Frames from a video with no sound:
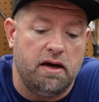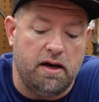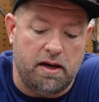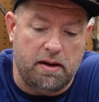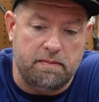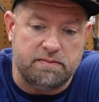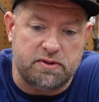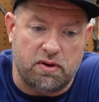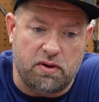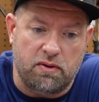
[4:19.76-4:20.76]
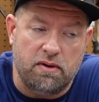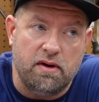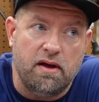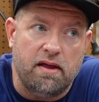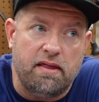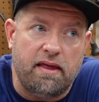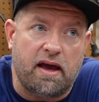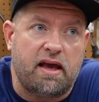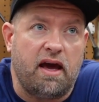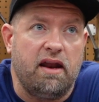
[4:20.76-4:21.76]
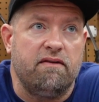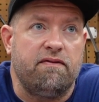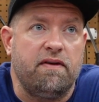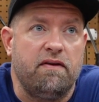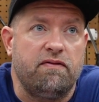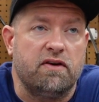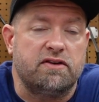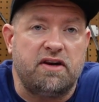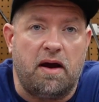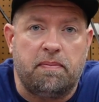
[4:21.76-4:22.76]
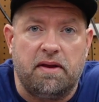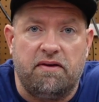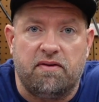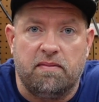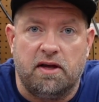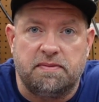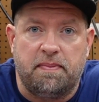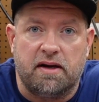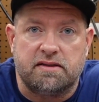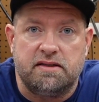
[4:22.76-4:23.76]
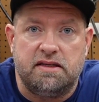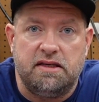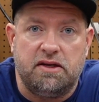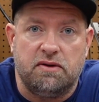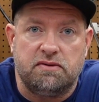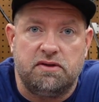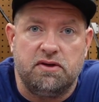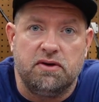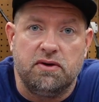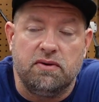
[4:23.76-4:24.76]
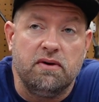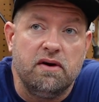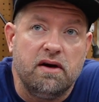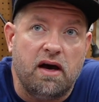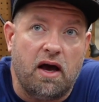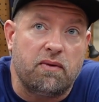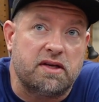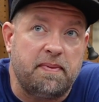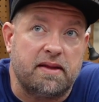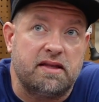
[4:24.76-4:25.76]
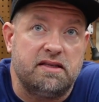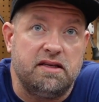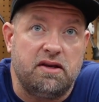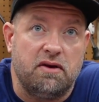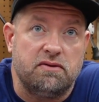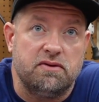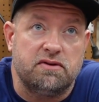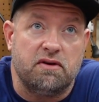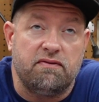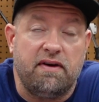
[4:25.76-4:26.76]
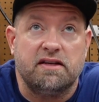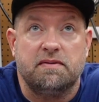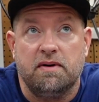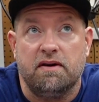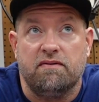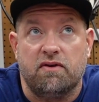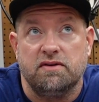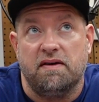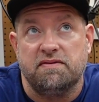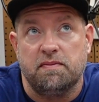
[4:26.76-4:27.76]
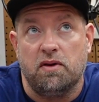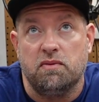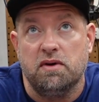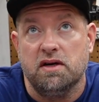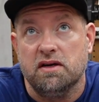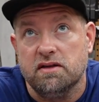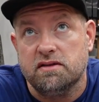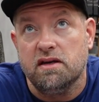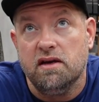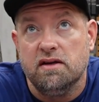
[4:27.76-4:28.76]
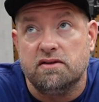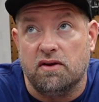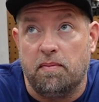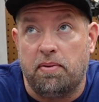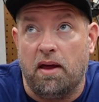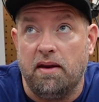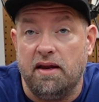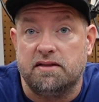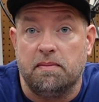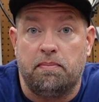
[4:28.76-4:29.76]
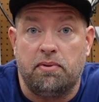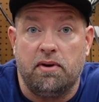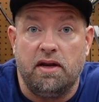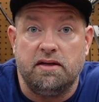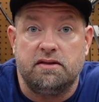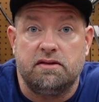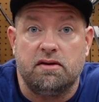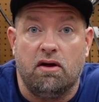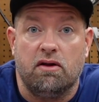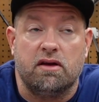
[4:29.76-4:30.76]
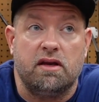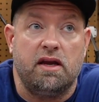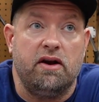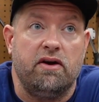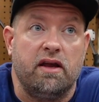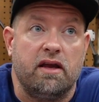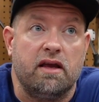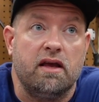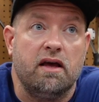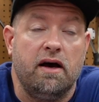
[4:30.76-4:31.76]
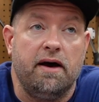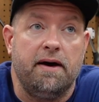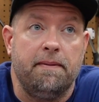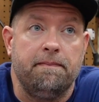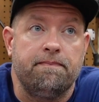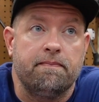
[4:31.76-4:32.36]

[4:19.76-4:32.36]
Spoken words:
So that kind of, if you extrapolate from Lunchbox to TT-02, I would expect the TT-02s to go faster, but of course they have smaller wheels, so they probably need some pretty tall gearing. And